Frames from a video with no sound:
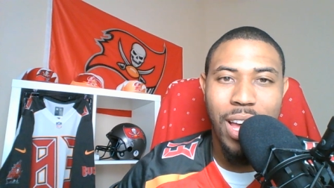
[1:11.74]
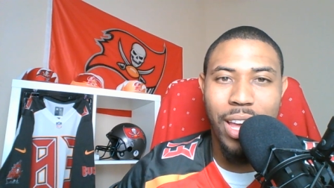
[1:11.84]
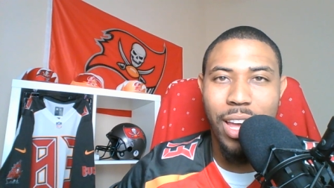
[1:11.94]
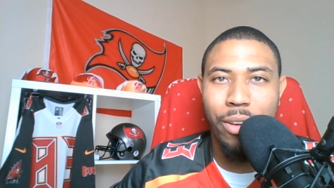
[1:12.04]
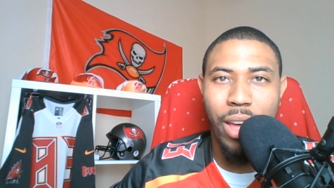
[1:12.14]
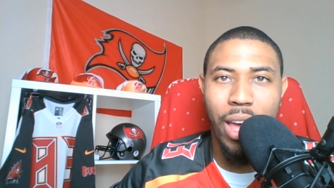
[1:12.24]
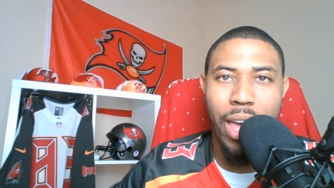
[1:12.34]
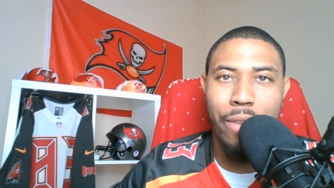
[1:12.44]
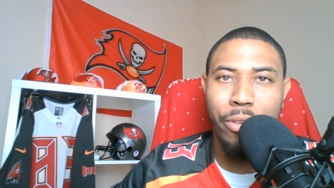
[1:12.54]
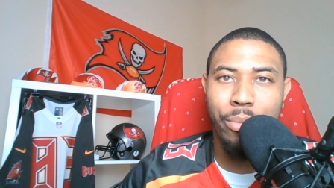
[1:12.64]
I got I
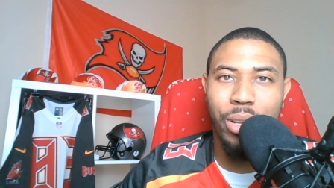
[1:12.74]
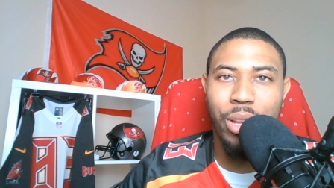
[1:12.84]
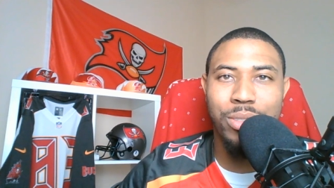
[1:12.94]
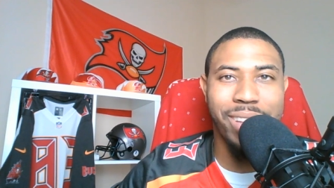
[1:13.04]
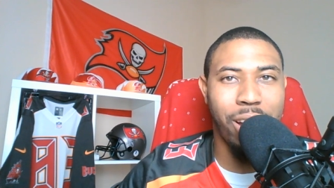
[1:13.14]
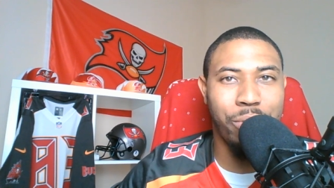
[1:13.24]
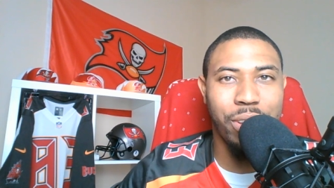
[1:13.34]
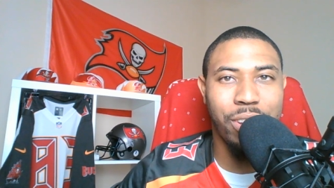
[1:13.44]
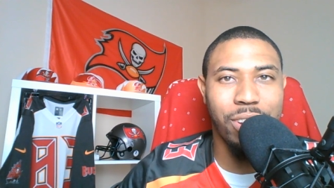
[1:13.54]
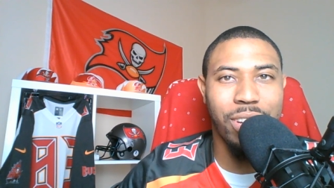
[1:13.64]
have him below
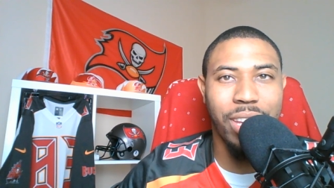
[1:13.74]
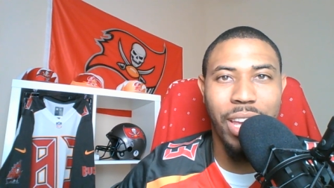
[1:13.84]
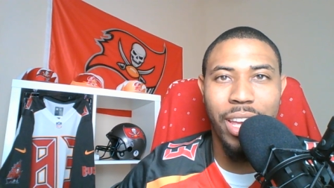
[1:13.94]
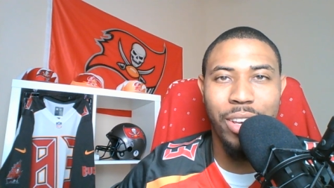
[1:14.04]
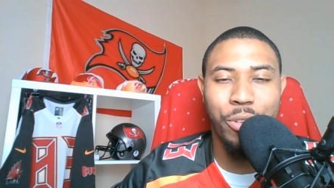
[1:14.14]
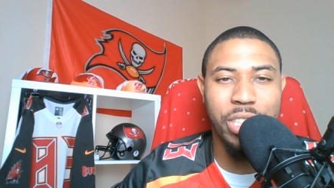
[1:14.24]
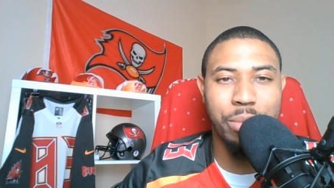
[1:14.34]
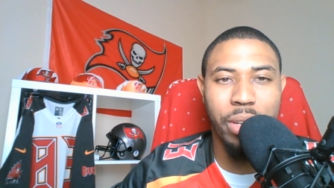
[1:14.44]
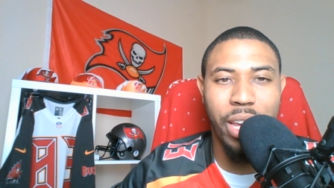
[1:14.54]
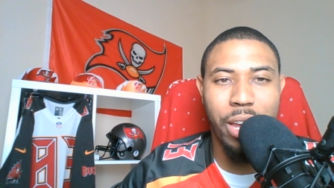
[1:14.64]
Dalvin Cook and
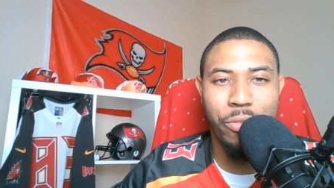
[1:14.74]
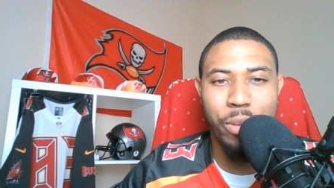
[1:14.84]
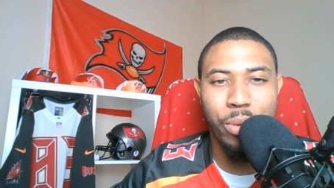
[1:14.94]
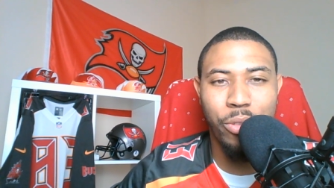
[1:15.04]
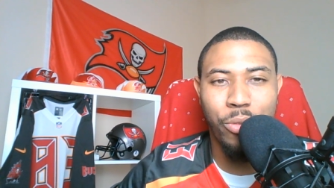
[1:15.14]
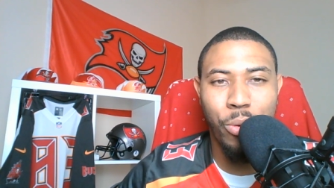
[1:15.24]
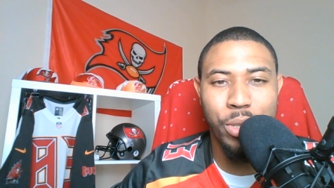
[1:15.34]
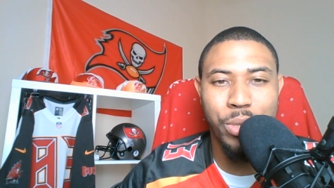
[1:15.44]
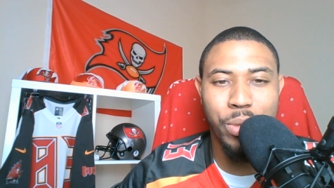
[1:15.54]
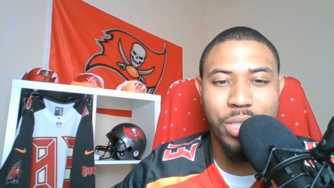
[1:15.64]
Christian McCaffrey, but of
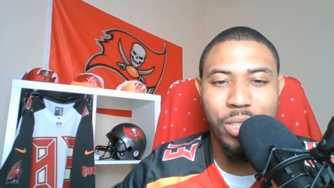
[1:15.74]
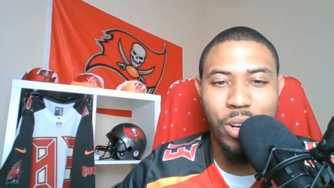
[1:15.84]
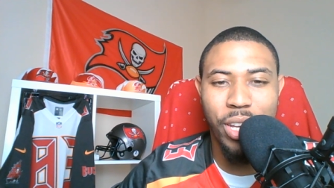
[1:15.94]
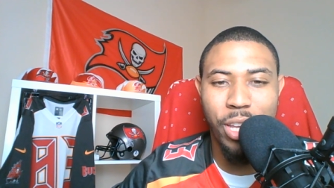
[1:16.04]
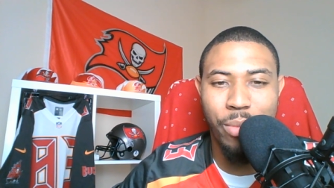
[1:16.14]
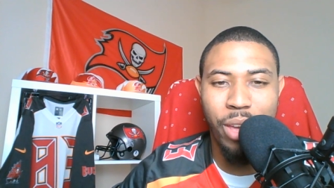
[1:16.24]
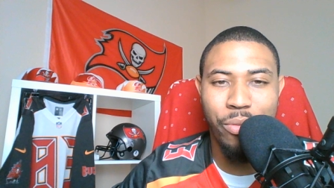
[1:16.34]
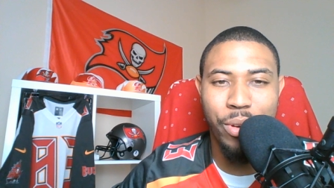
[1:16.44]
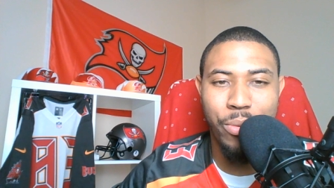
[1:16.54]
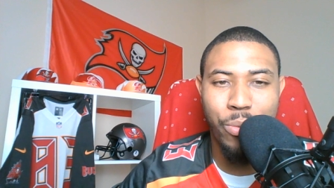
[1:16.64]
course you are starting him
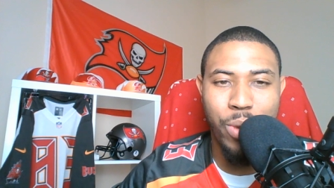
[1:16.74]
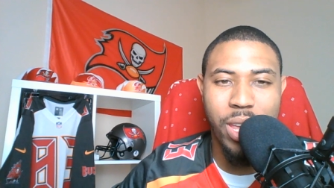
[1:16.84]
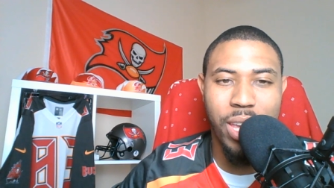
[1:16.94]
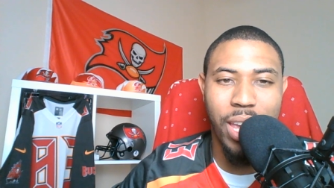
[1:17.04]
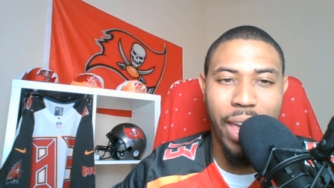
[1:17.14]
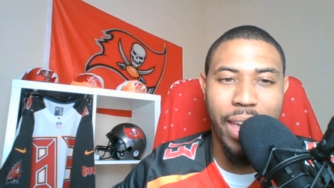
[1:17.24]
every week,